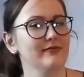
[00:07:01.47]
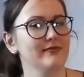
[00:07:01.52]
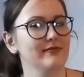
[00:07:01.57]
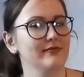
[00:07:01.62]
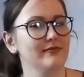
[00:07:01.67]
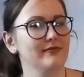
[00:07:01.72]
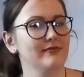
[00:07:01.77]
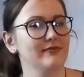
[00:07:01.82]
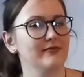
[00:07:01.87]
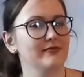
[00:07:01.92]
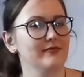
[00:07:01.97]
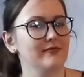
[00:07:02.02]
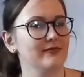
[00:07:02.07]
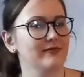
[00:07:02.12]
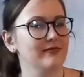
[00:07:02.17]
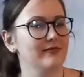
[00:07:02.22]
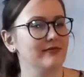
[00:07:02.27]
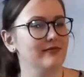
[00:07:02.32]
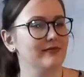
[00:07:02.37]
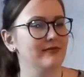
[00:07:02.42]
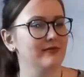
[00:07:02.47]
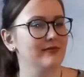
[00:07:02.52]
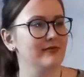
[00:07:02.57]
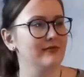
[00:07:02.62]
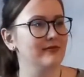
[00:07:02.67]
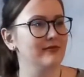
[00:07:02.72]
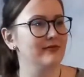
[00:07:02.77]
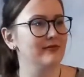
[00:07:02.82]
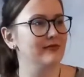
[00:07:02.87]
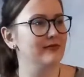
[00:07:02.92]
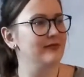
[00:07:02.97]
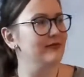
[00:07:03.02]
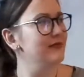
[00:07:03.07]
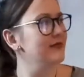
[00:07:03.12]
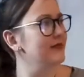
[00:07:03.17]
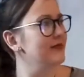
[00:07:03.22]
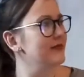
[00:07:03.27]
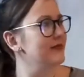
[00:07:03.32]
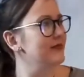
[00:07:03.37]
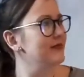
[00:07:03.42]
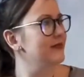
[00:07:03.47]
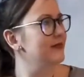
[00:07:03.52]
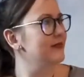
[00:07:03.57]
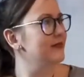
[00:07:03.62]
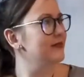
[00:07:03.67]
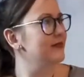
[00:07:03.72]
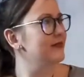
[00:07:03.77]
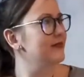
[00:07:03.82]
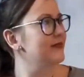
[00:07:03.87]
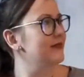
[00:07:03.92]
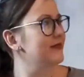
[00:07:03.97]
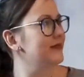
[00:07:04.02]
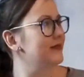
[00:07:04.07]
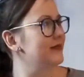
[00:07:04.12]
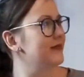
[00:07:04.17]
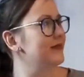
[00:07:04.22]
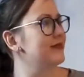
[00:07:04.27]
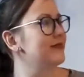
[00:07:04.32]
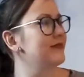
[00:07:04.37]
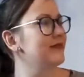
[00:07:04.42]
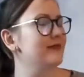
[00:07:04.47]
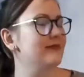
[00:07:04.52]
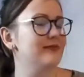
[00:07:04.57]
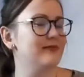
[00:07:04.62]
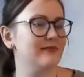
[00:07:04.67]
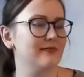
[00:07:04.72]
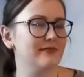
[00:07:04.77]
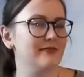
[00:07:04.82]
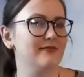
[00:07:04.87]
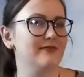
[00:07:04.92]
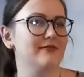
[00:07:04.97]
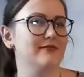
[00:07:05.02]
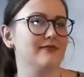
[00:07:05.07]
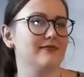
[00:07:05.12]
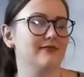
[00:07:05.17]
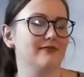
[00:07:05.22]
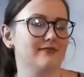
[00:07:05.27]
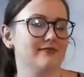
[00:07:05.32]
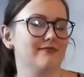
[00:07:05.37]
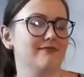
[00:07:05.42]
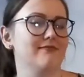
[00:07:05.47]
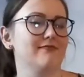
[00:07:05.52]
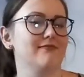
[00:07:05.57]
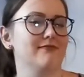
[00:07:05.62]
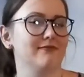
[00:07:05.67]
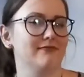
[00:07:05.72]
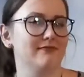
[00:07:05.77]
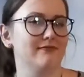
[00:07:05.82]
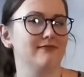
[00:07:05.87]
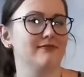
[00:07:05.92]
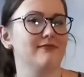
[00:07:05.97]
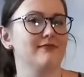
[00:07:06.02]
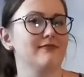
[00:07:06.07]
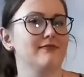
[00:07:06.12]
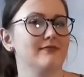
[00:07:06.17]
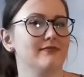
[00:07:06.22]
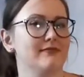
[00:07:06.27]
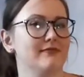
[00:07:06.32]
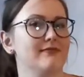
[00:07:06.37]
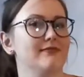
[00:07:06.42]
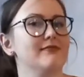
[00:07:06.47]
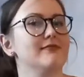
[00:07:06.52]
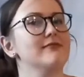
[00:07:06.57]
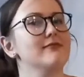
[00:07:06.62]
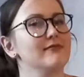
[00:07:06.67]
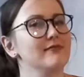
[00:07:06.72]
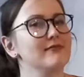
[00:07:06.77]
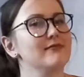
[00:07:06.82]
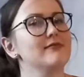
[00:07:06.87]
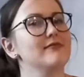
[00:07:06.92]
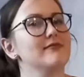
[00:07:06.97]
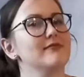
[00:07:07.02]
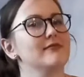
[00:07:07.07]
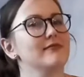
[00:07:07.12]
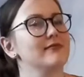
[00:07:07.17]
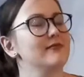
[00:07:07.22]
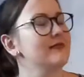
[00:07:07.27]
The person shown says nothing.